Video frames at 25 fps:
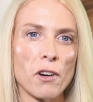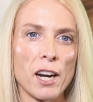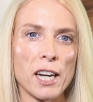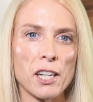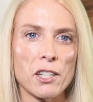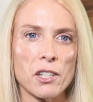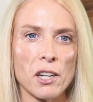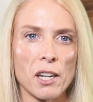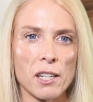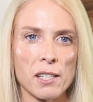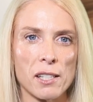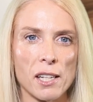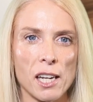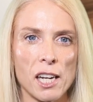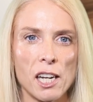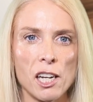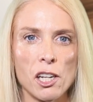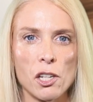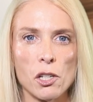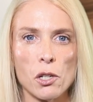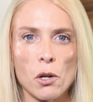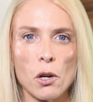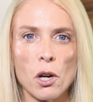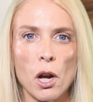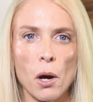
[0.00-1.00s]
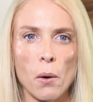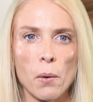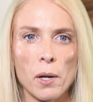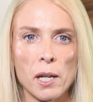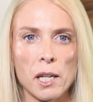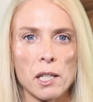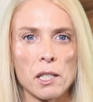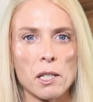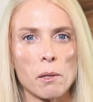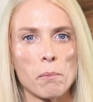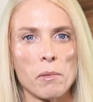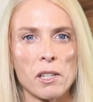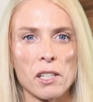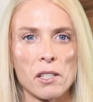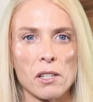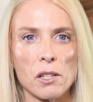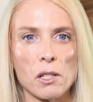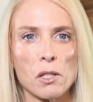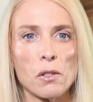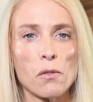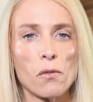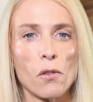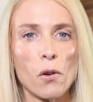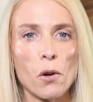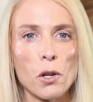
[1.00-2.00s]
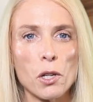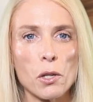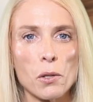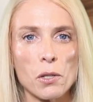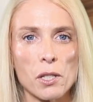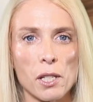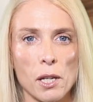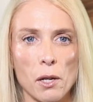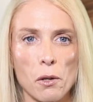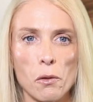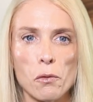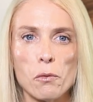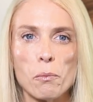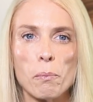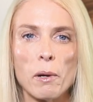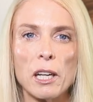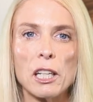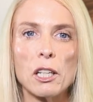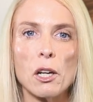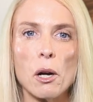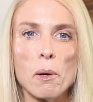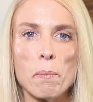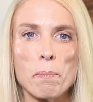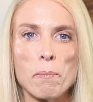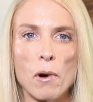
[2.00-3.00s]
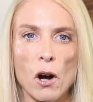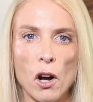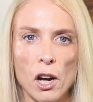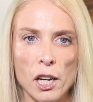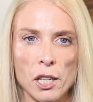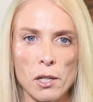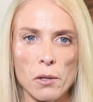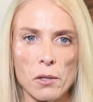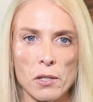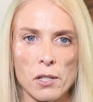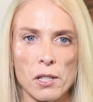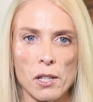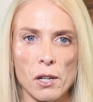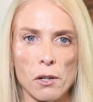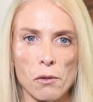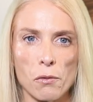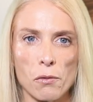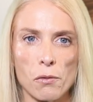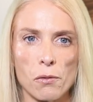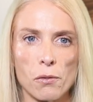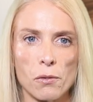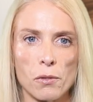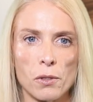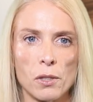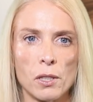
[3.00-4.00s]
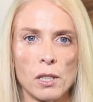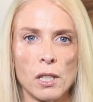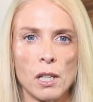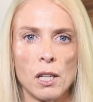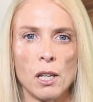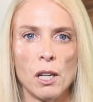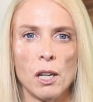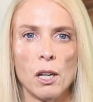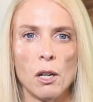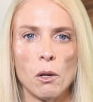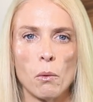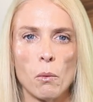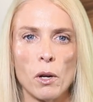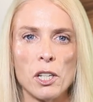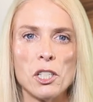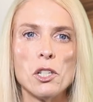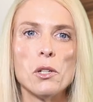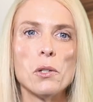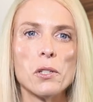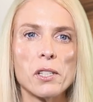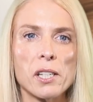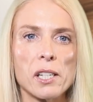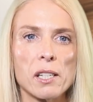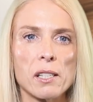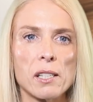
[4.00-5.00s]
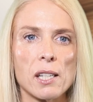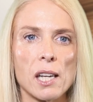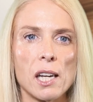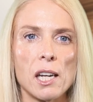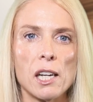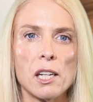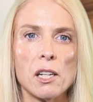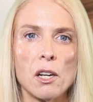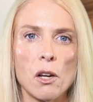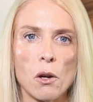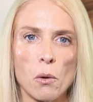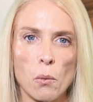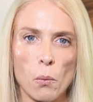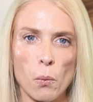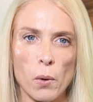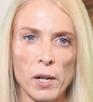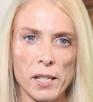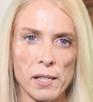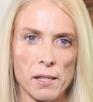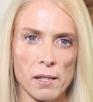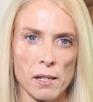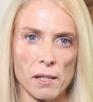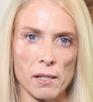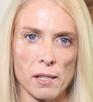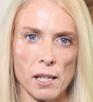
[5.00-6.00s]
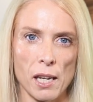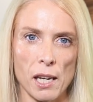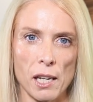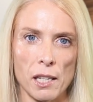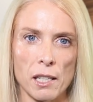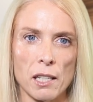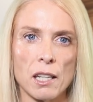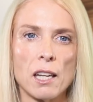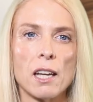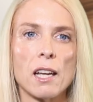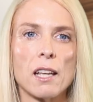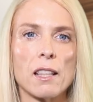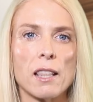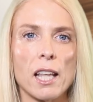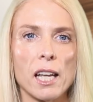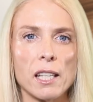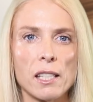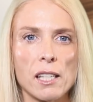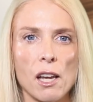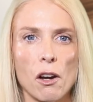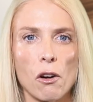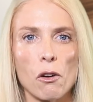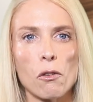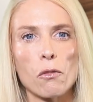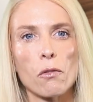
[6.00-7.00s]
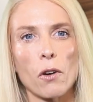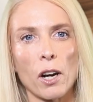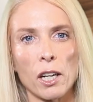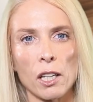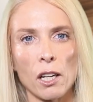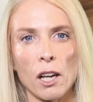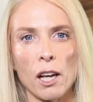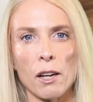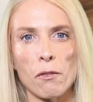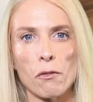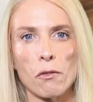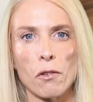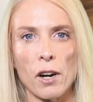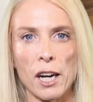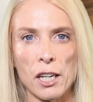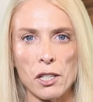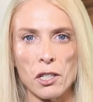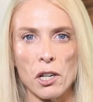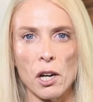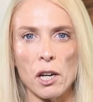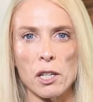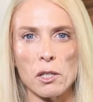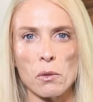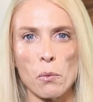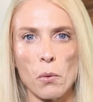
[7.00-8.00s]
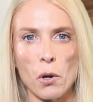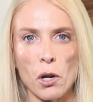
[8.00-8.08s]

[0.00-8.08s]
franchisee, you're going into business for yourself, but not by yourself. When you succeed, we succeed. That's how a Frontline franchise